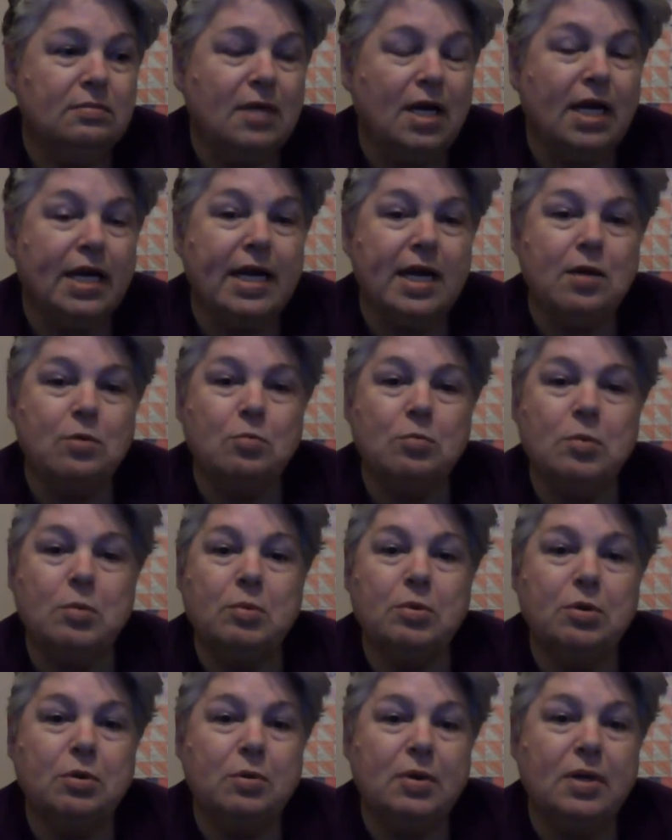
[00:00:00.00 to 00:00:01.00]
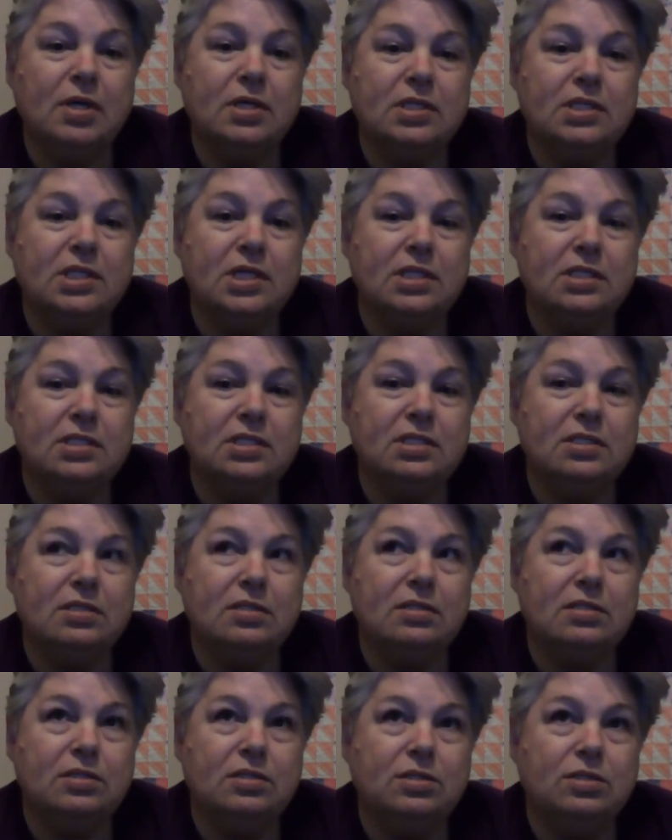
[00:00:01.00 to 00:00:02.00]
I can't remember who else does
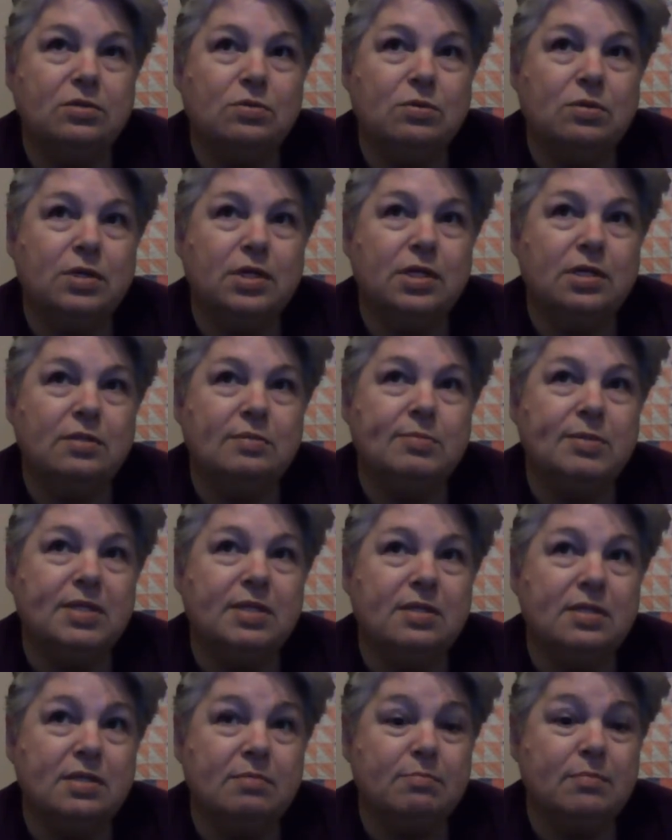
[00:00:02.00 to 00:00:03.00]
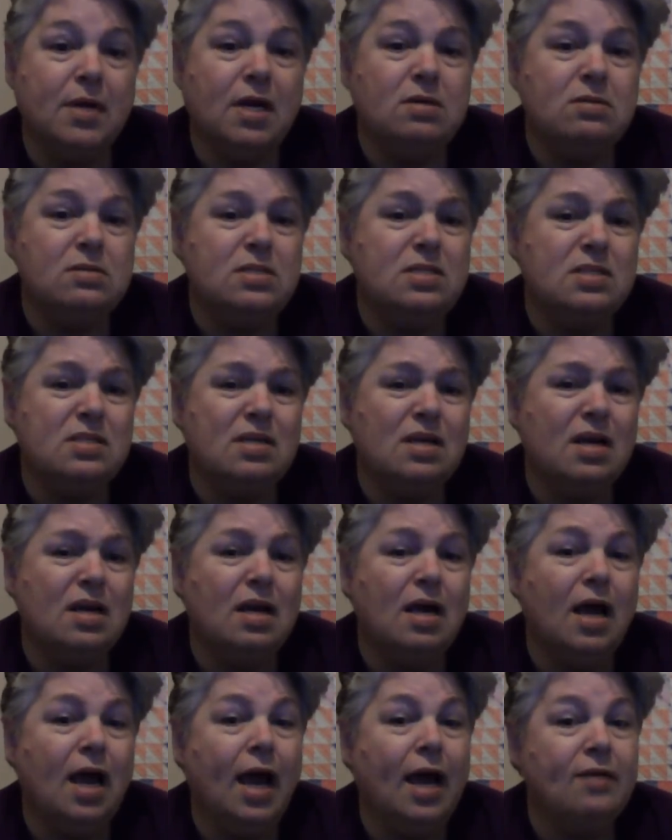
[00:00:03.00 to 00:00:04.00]
tutorials, but most
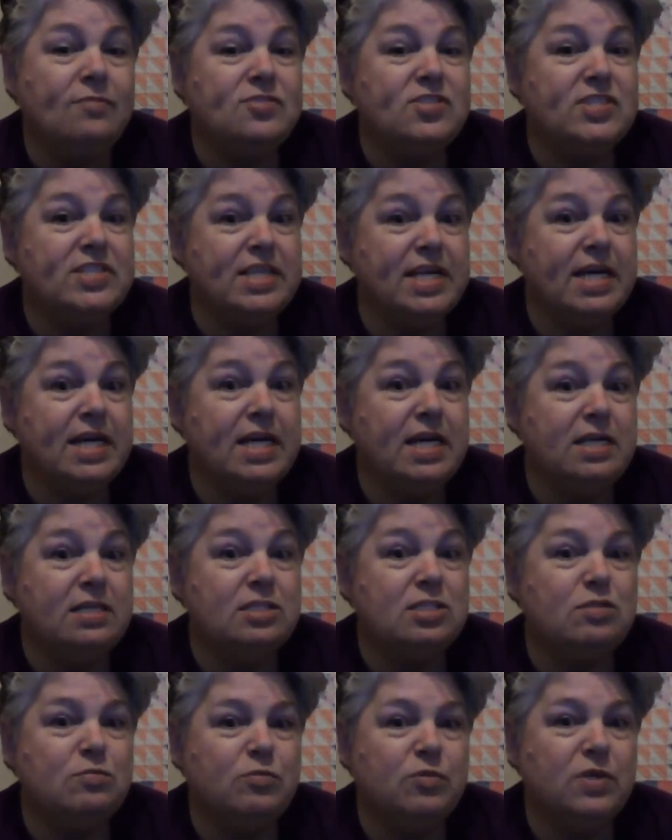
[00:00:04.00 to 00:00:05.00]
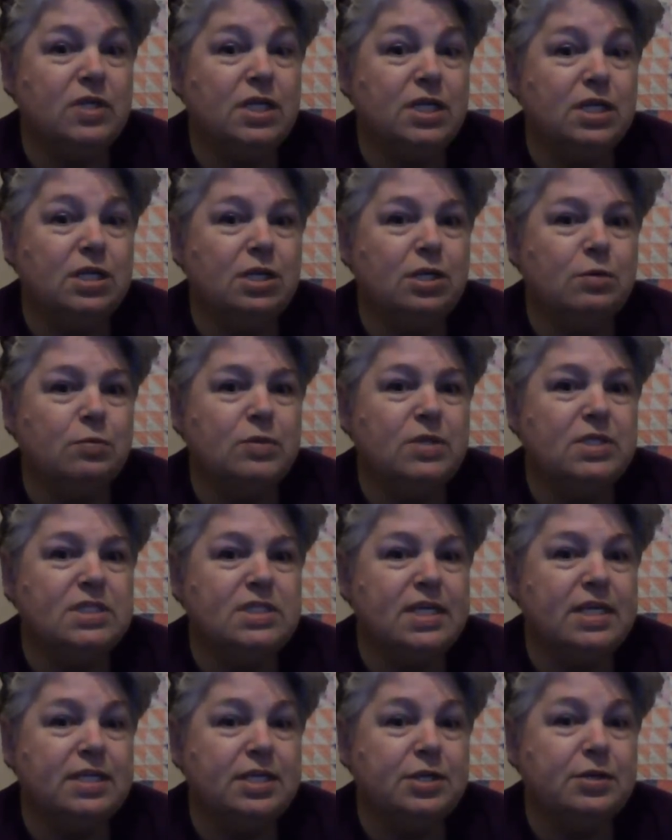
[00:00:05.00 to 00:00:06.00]
I've seen some really good ones
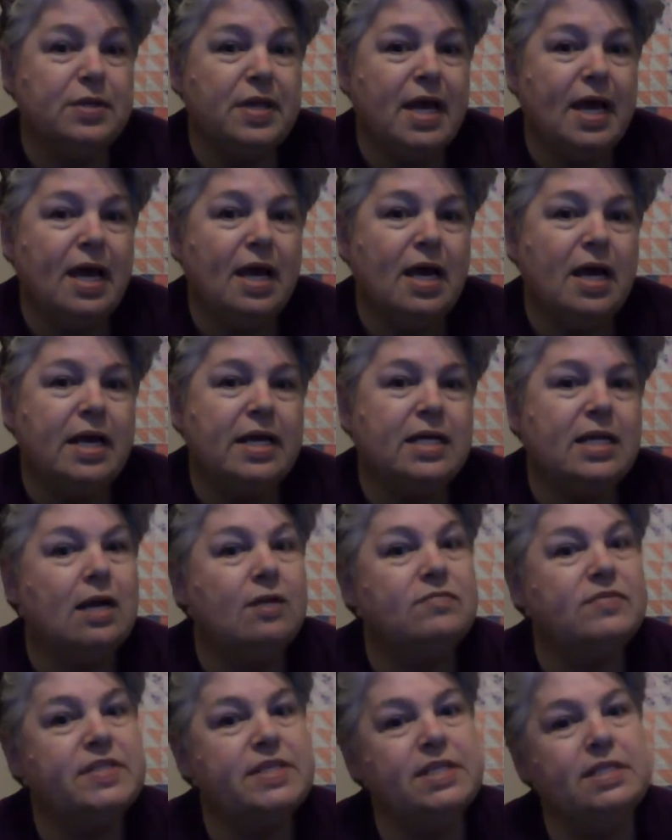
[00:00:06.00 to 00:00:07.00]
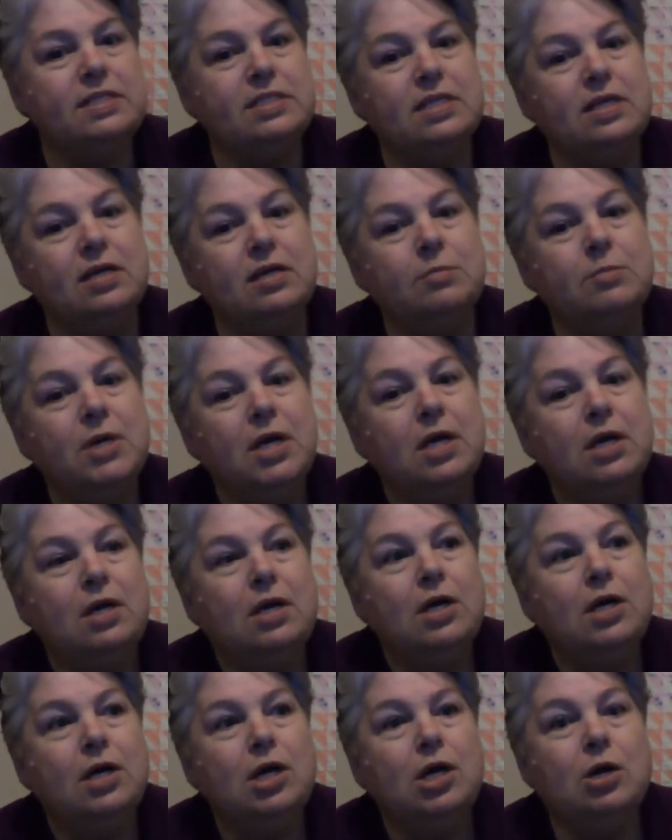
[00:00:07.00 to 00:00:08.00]
that do that, and then I've seen some
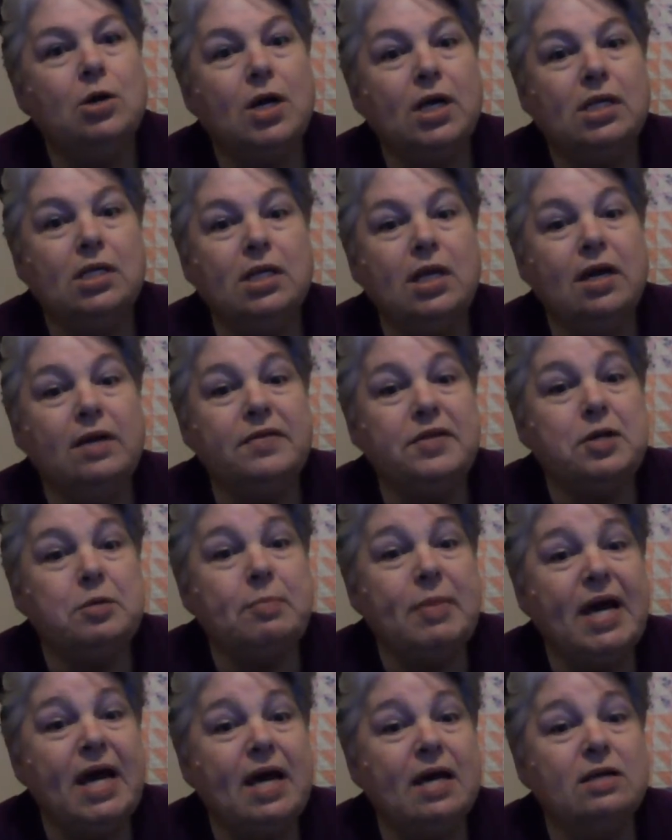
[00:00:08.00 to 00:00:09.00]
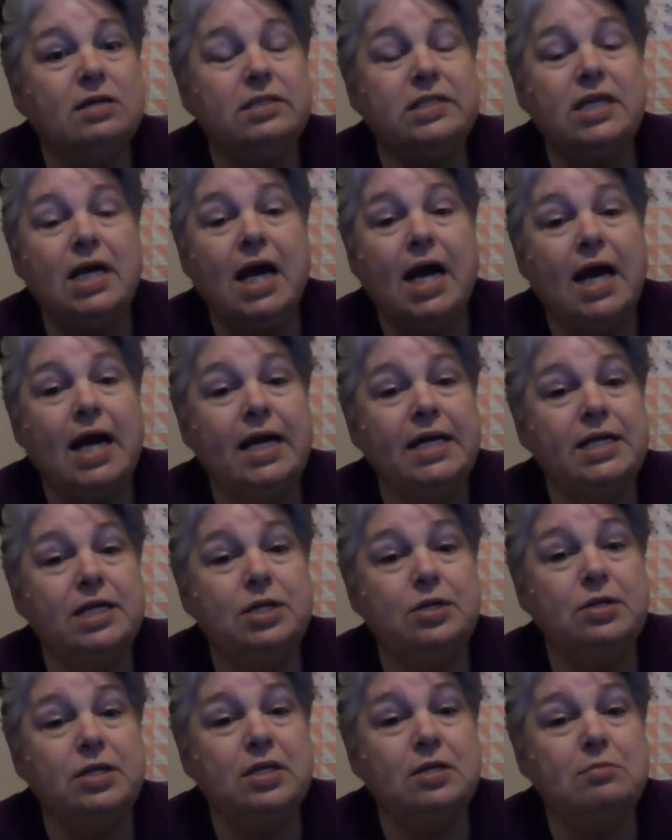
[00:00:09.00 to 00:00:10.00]
who I love their patterns. I
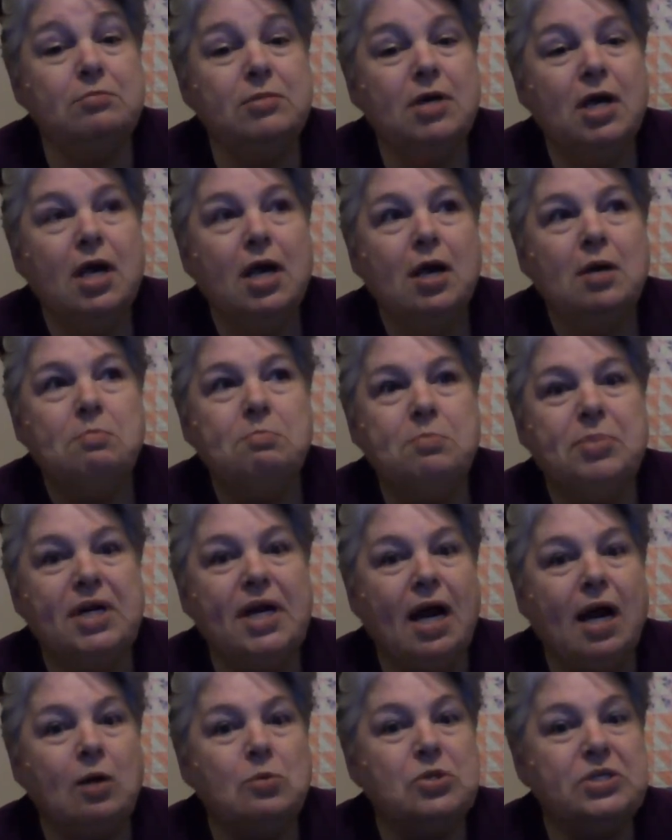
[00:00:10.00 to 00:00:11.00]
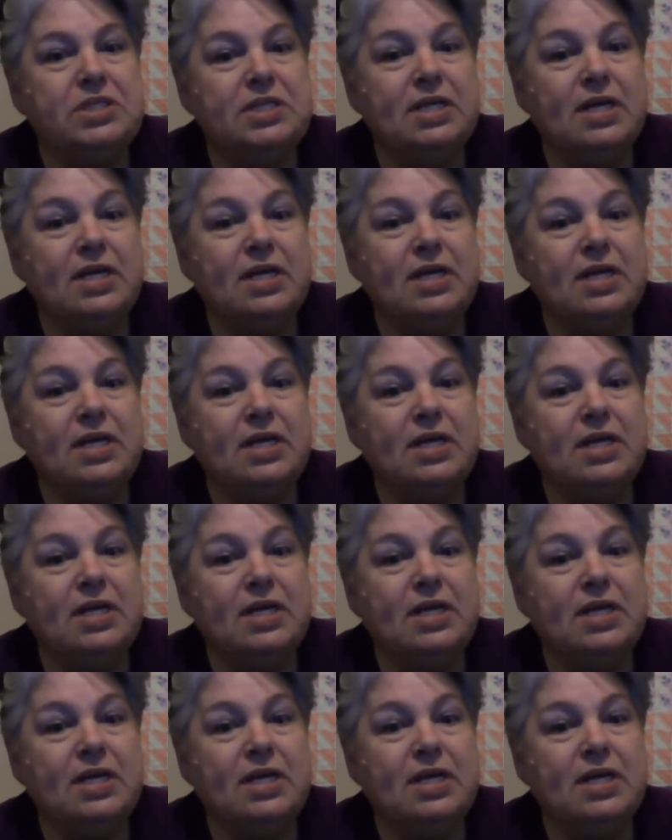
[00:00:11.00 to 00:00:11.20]
do them, but I would